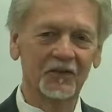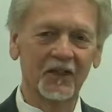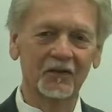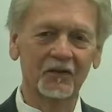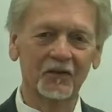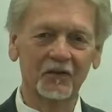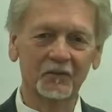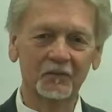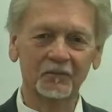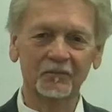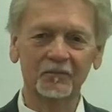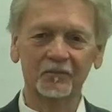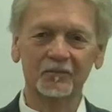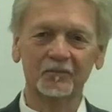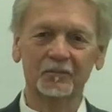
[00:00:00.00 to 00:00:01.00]
asunder,
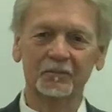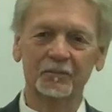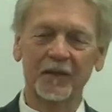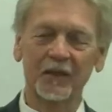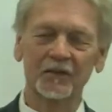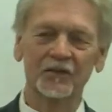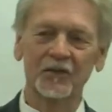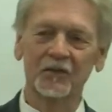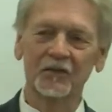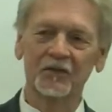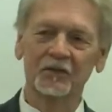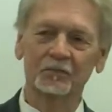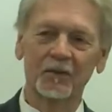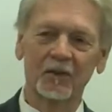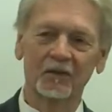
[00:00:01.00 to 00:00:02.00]
piercing
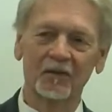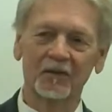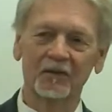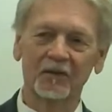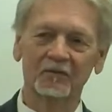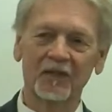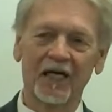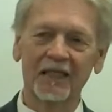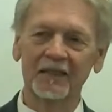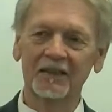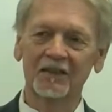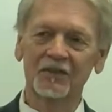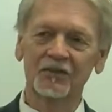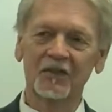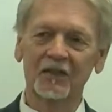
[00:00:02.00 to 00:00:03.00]
the spirit,
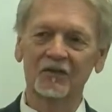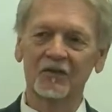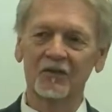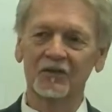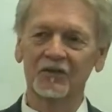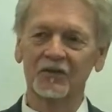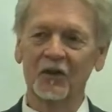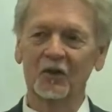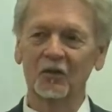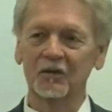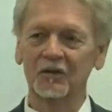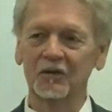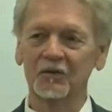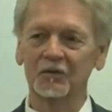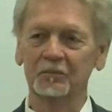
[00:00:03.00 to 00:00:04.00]
dividing asunder the
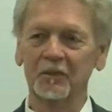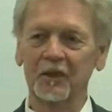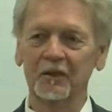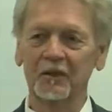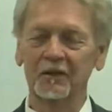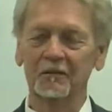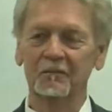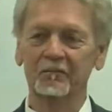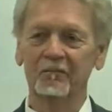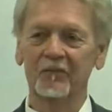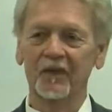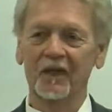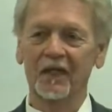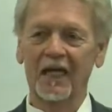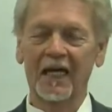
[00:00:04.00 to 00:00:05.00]
soul and the spirit,
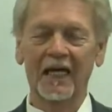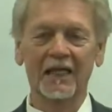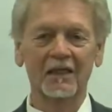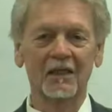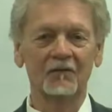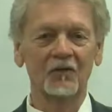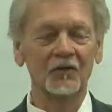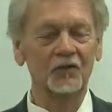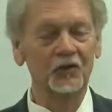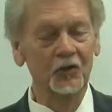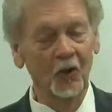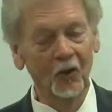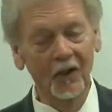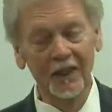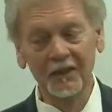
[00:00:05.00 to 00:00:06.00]
and of the
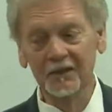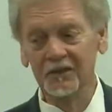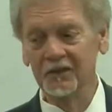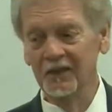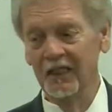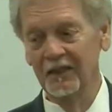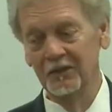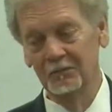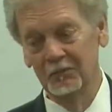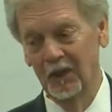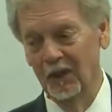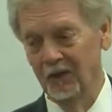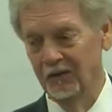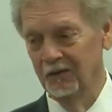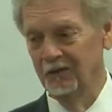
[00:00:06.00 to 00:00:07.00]
joints and the
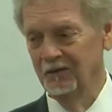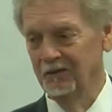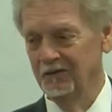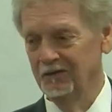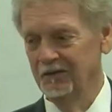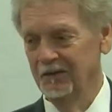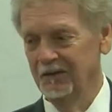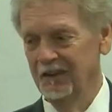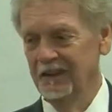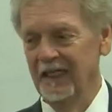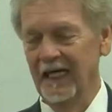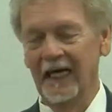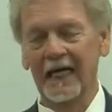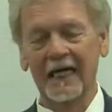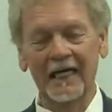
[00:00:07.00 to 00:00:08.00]
marrow,
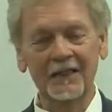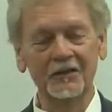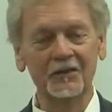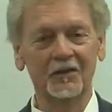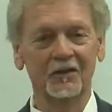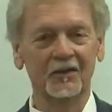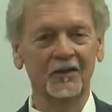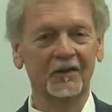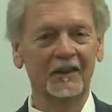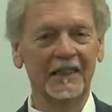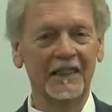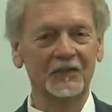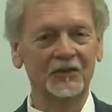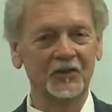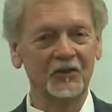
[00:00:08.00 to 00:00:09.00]
and
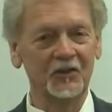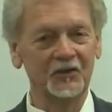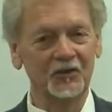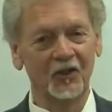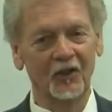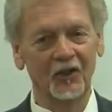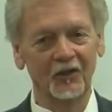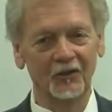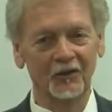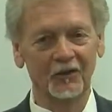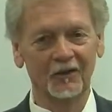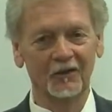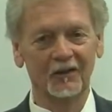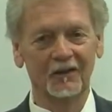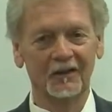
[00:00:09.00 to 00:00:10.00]
is a discerner
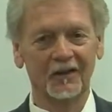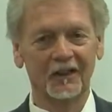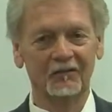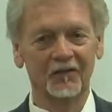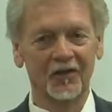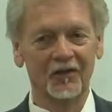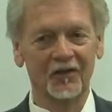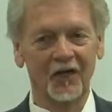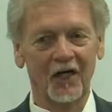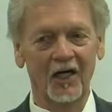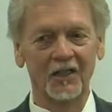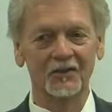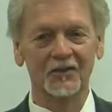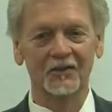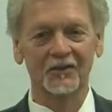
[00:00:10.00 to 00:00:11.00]
of the
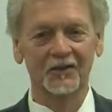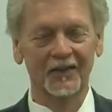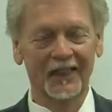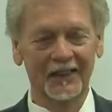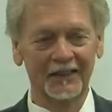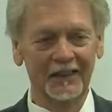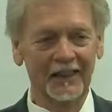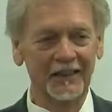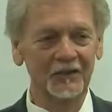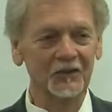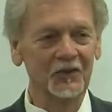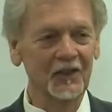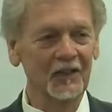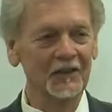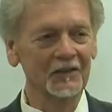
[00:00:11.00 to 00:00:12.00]
thoughts and
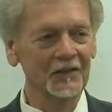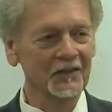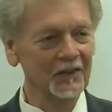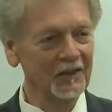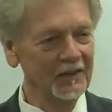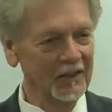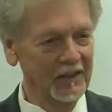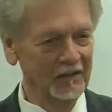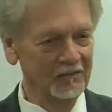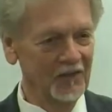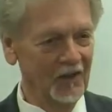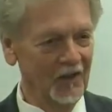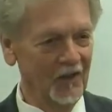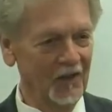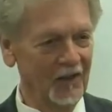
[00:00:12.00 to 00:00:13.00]
intents of
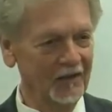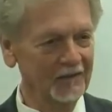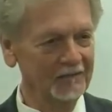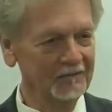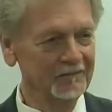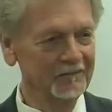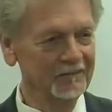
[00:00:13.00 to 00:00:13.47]
the heart.